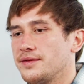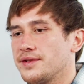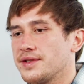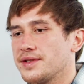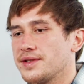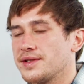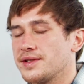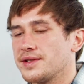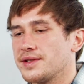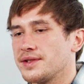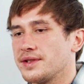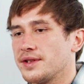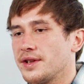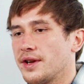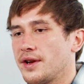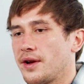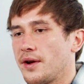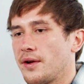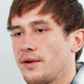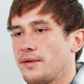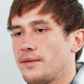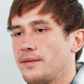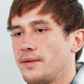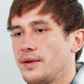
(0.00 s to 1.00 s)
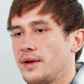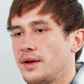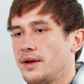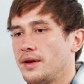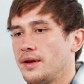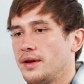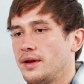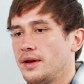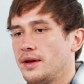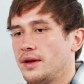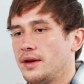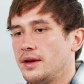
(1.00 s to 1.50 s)
just
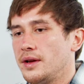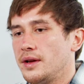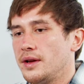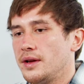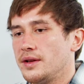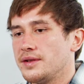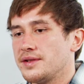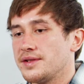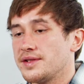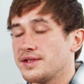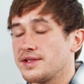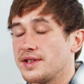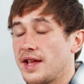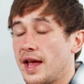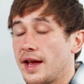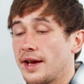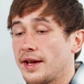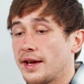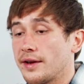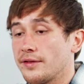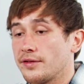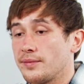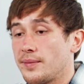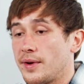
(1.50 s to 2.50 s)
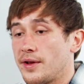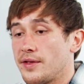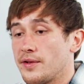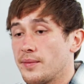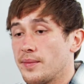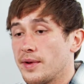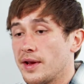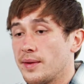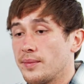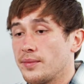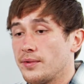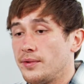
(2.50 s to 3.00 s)
taking from other
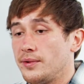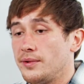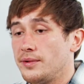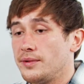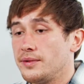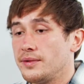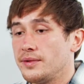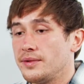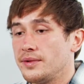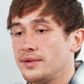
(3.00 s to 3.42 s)
people,